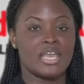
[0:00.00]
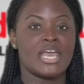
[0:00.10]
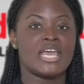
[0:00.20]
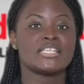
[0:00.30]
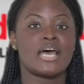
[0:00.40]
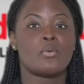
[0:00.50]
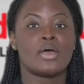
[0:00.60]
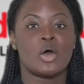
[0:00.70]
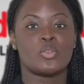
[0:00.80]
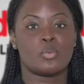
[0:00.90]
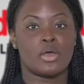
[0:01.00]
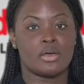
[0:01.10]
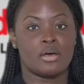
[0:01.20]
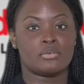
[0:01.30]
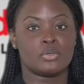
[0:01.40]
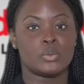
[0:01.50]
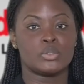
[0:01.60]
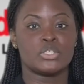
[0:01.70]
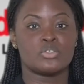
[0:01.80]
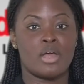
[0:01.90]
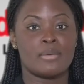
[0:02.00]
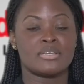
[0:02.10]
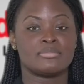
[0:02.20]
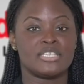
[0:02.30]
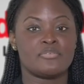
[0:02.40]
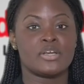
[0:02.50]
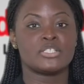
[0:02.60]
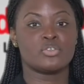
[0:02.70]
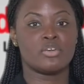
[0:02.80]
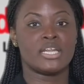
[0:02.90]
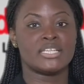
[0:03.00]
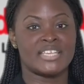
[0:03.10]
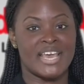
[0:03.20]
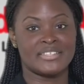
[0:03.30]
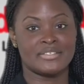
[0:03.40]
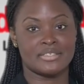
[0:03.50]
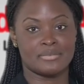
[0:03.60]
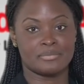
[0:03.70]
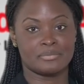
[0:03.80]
Here's our health worker who will describe some different screening tests.